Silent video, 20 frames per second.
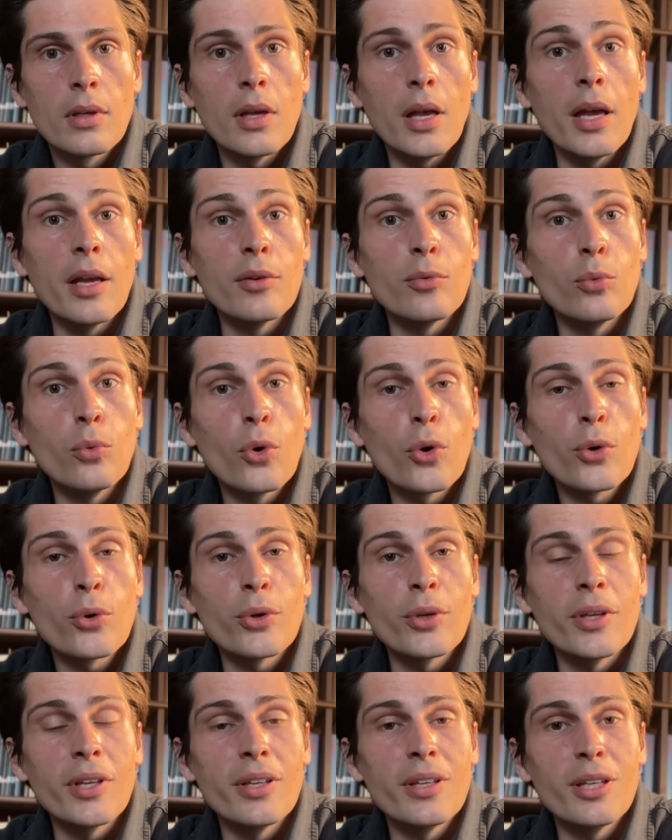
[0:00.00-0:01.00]
And
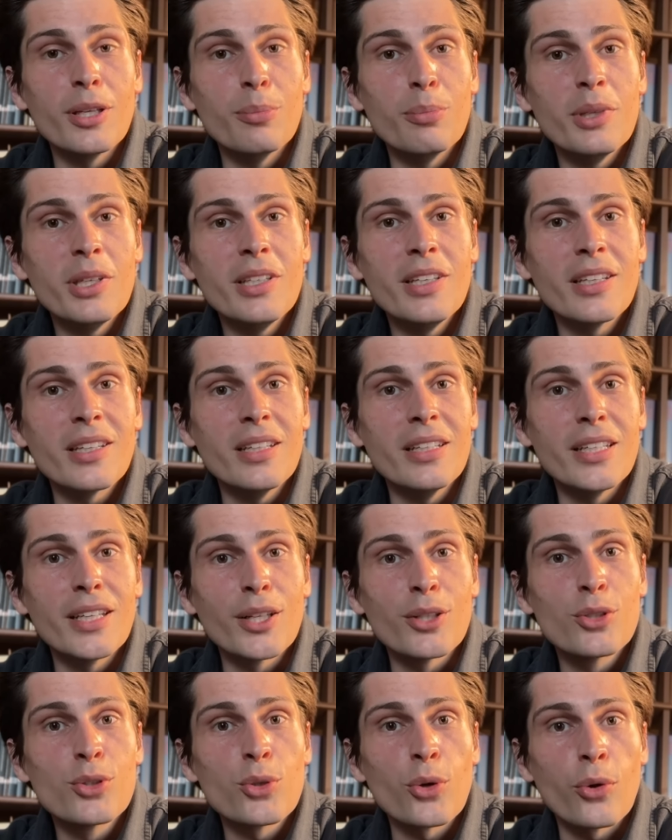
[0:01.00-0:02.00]
worry immediately
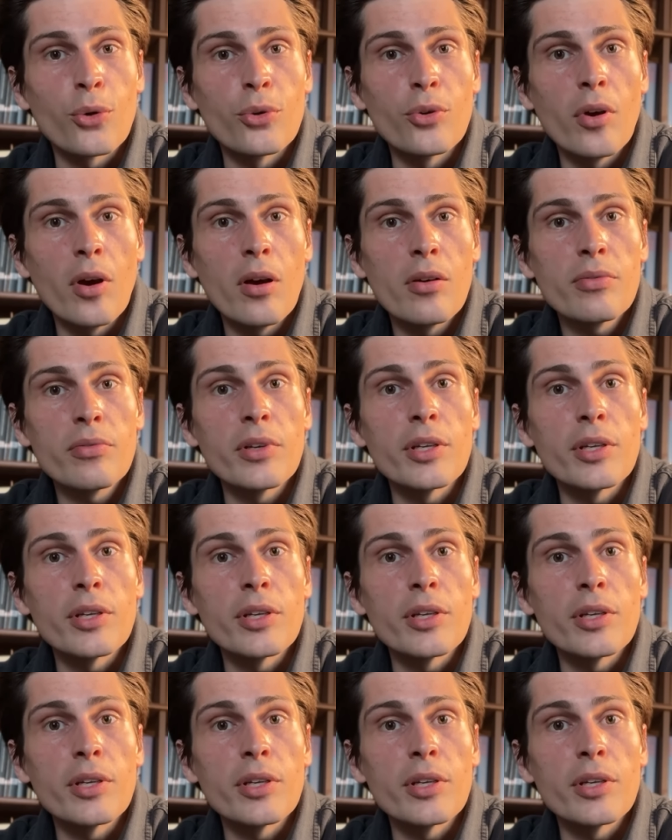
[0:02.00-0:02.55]
gets turned off